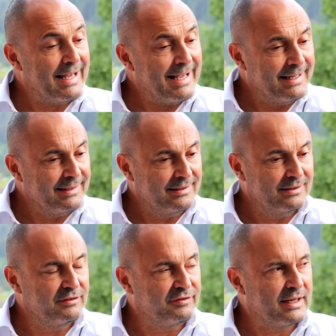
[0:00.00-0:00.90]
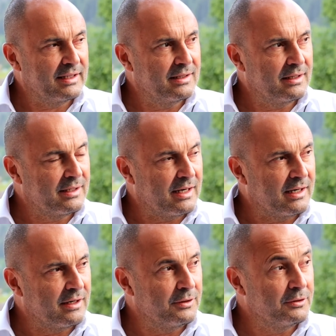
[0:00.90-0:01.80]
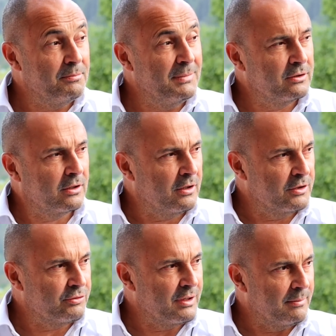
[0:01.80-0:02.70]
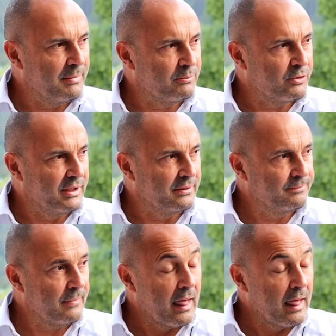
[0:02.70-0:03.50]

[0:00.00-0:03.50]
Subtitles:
and the fat that are on the mitochondrial membrane.